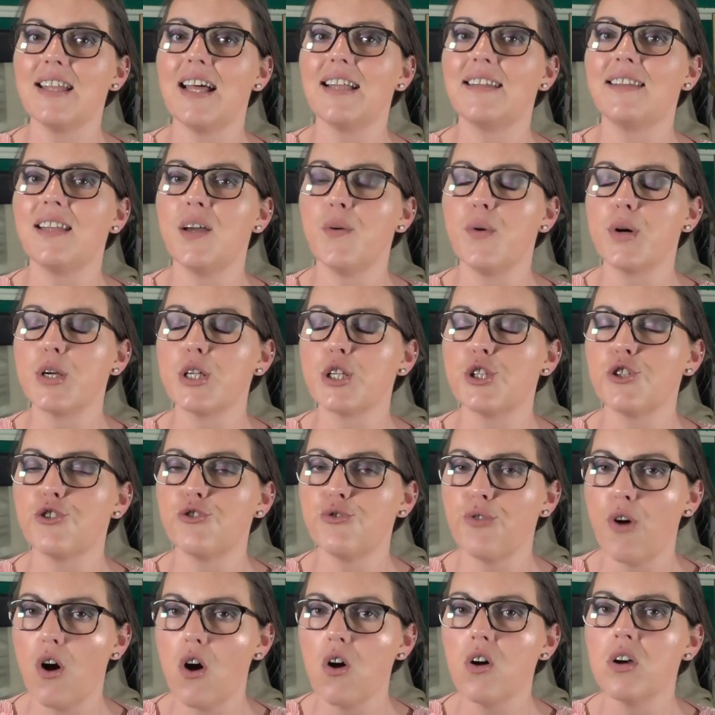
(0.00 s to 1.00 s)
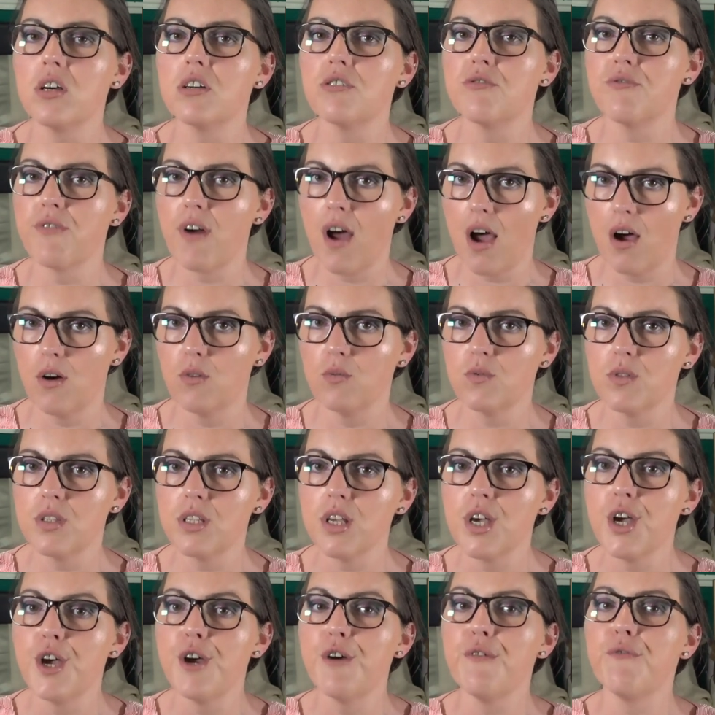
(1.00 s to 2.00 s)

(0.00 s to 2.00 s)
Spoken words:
that there were strong grounds